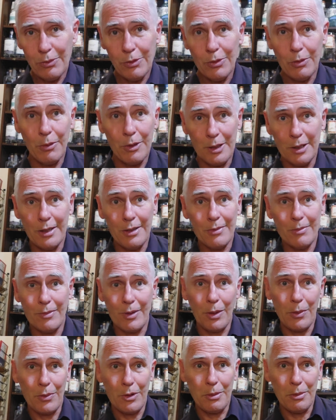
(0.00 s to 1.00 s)
Just
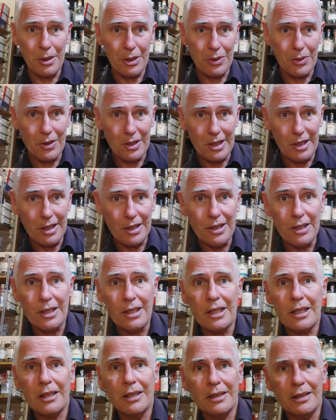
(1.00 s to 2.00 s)
don't worry about the credit card,
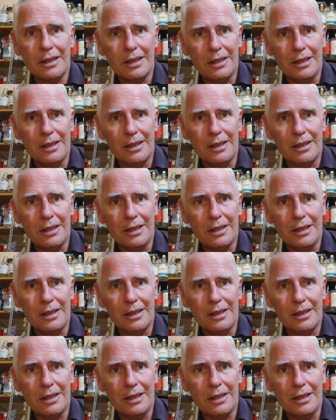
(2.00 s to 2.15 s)
darling.